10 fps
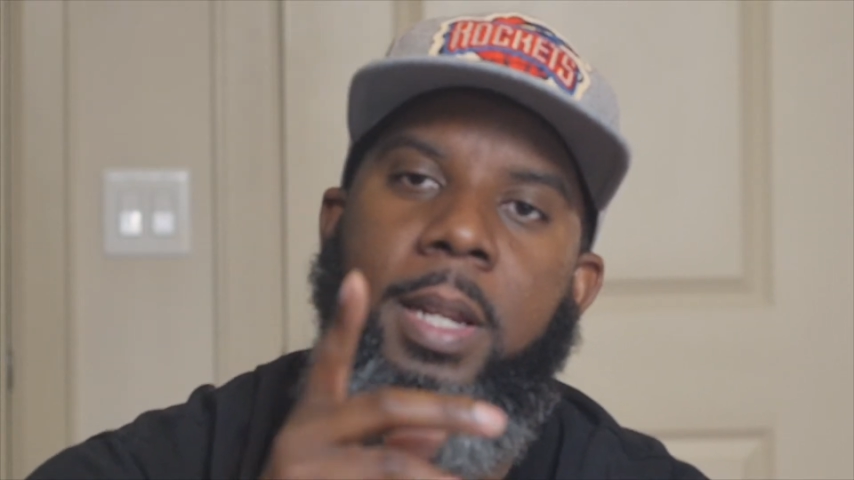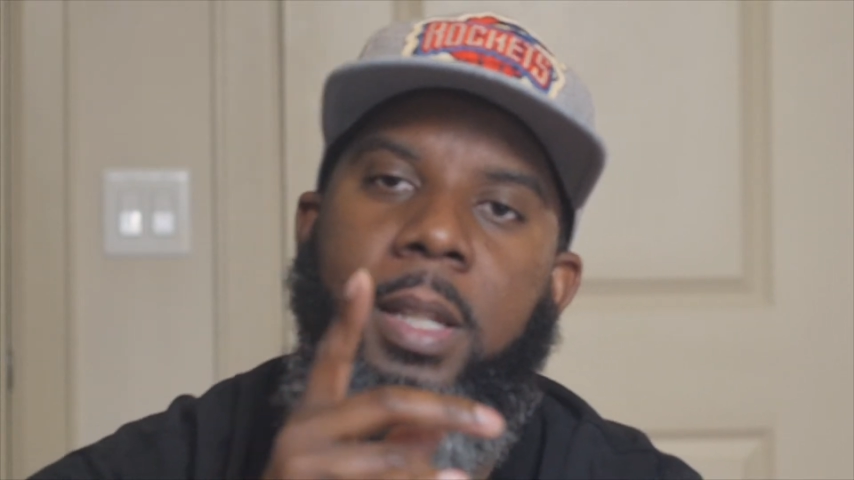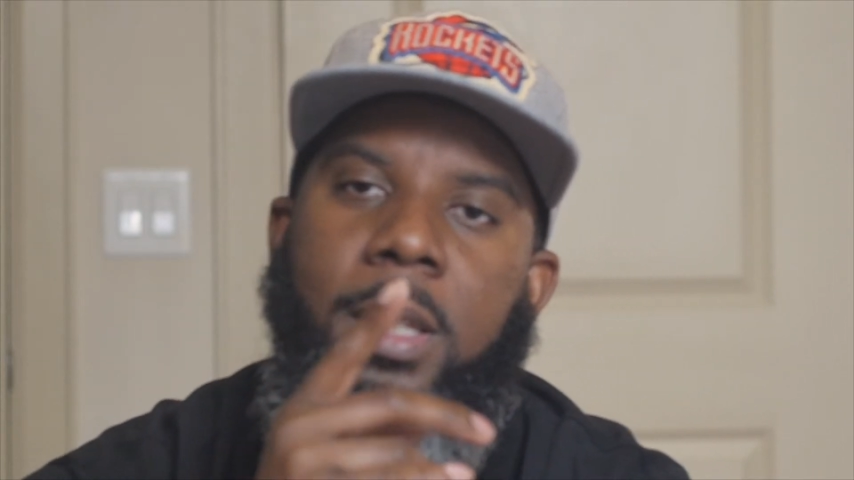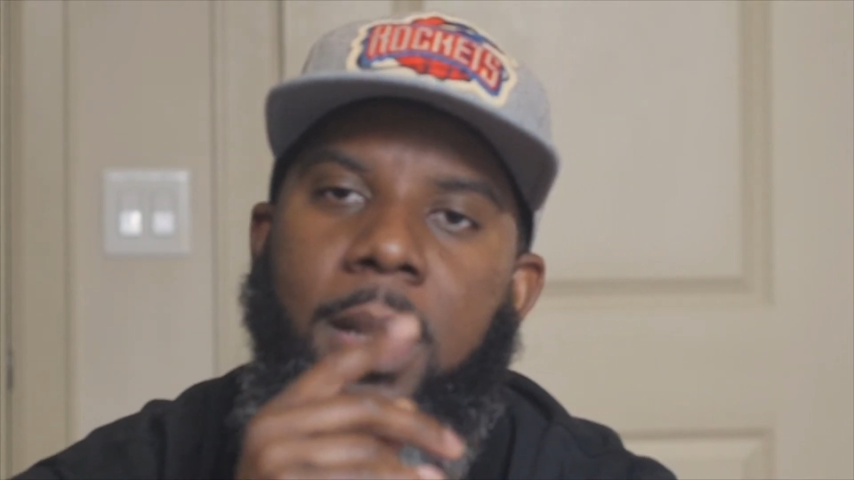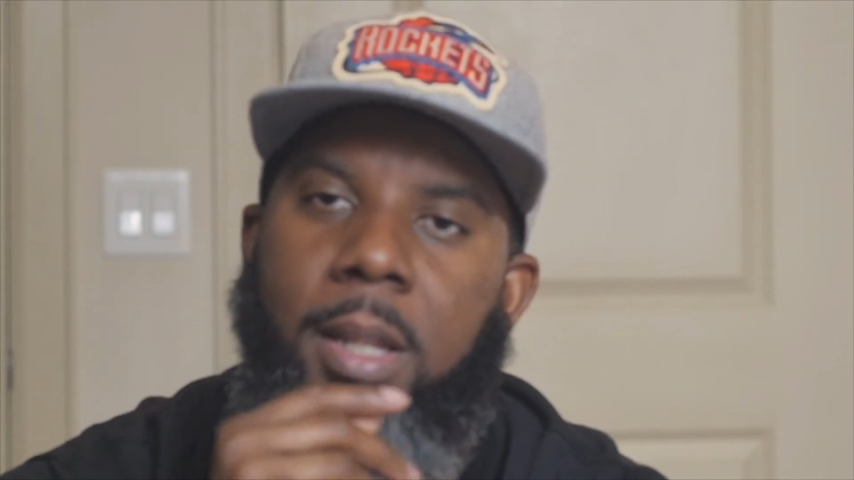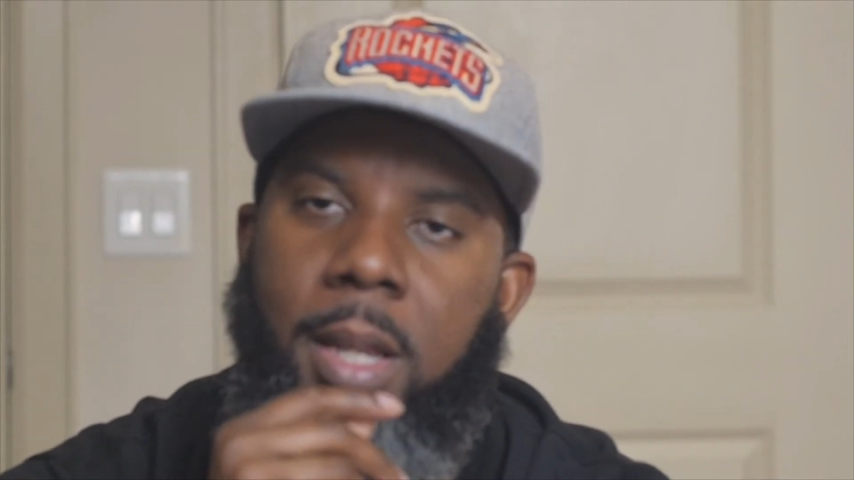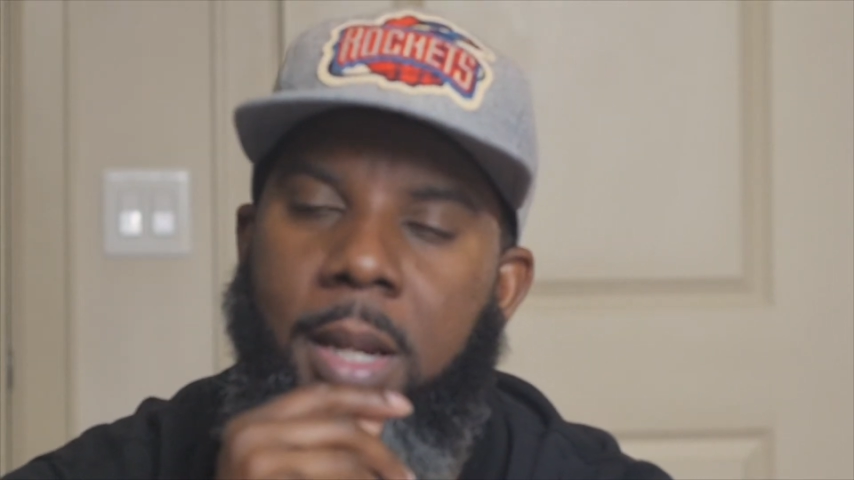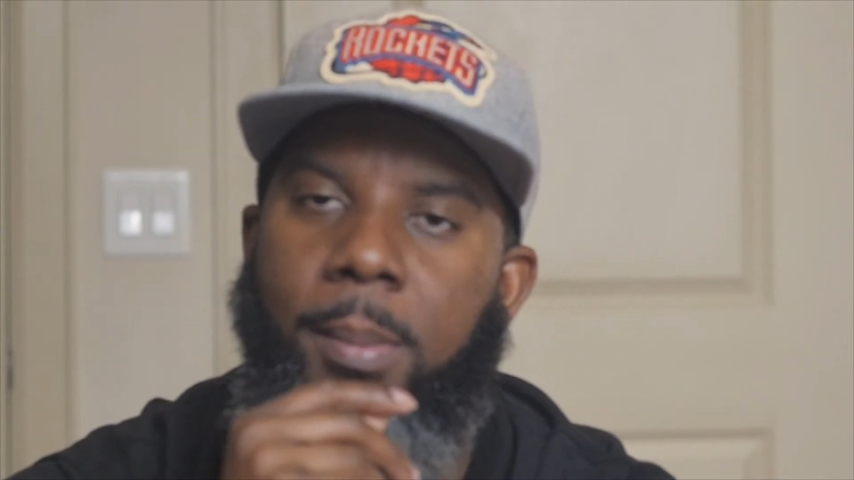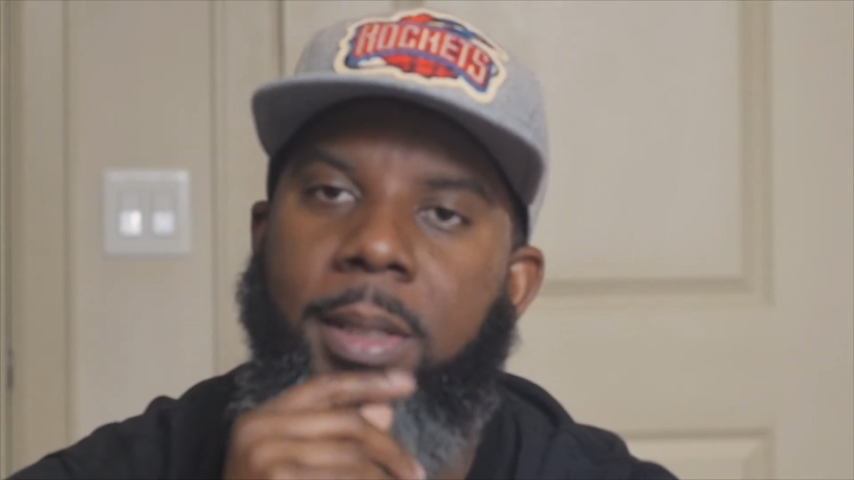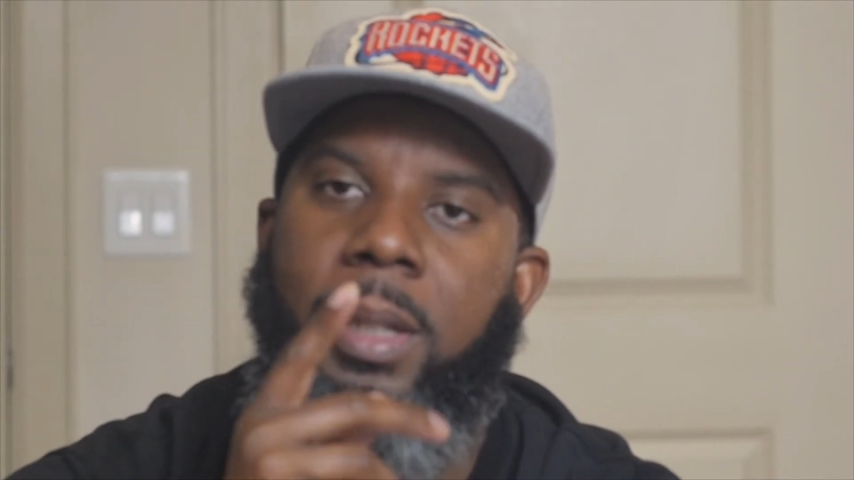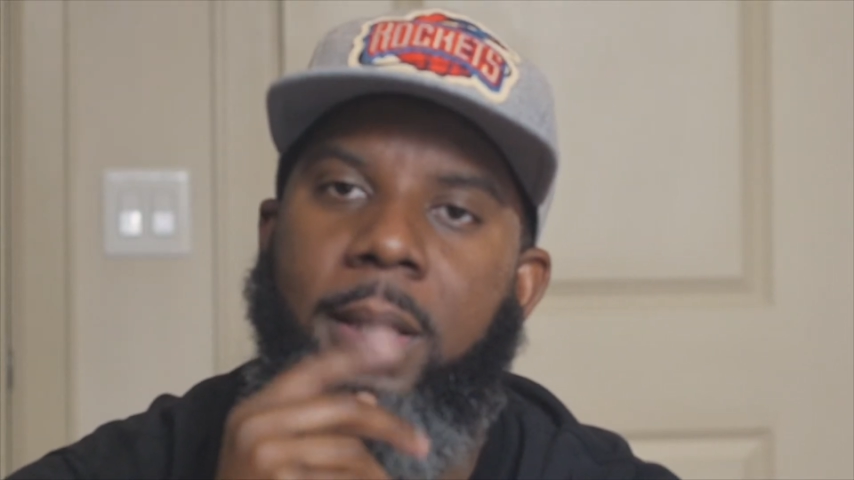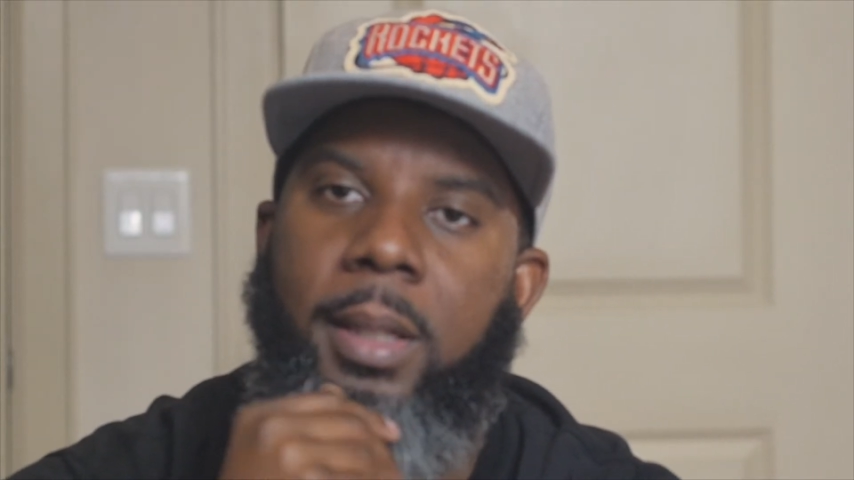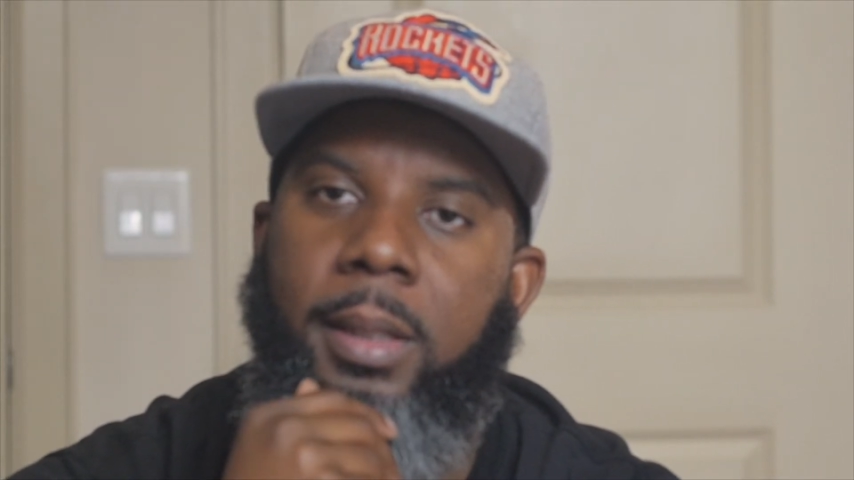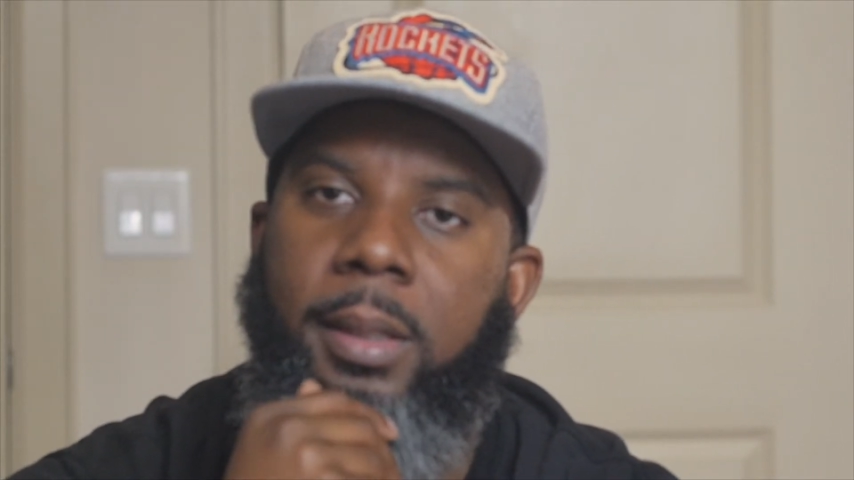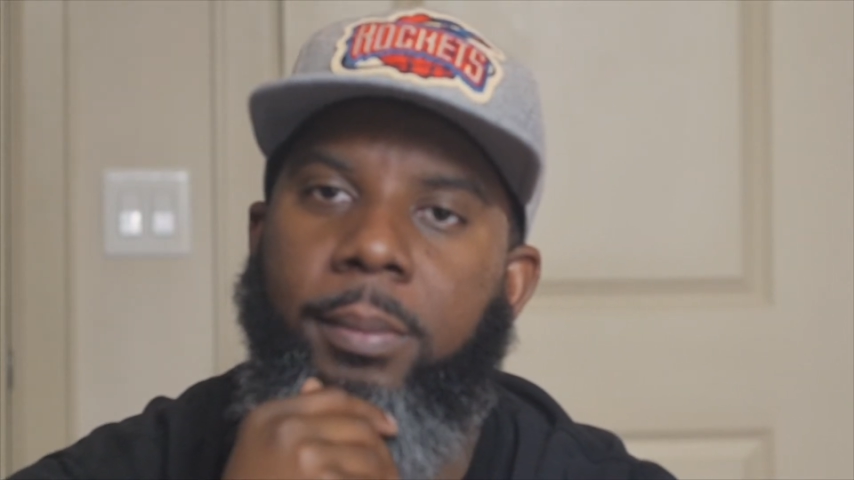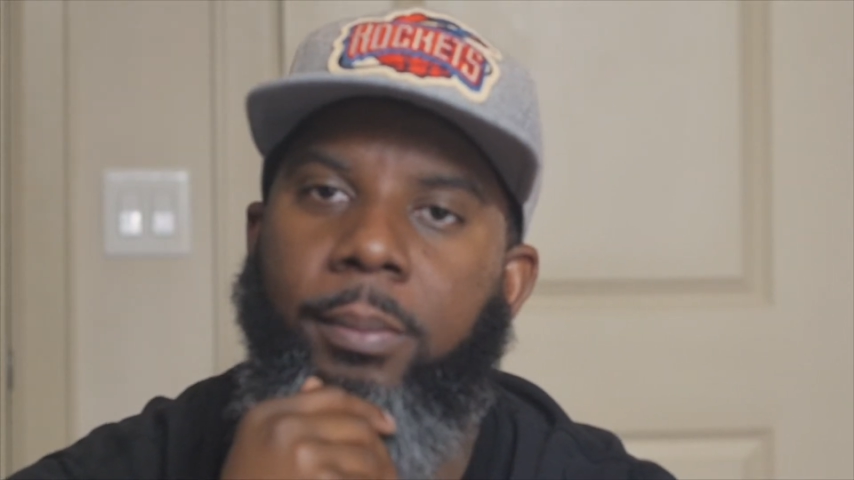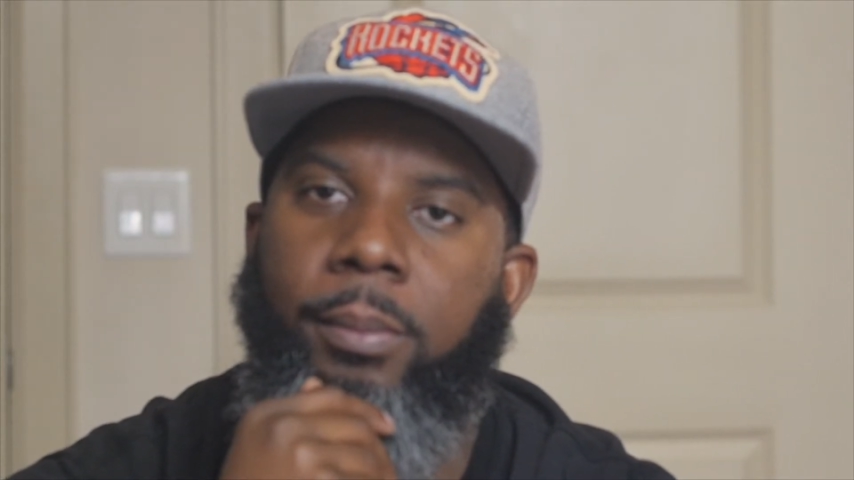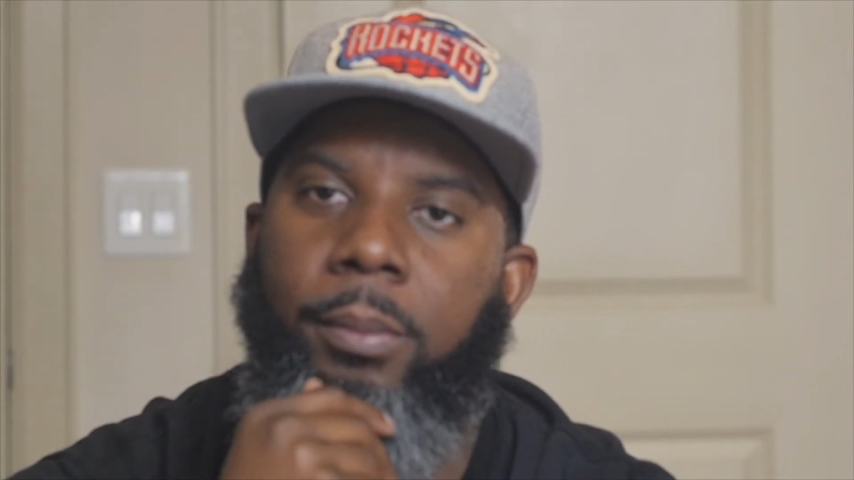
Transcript: I'm gonna say this.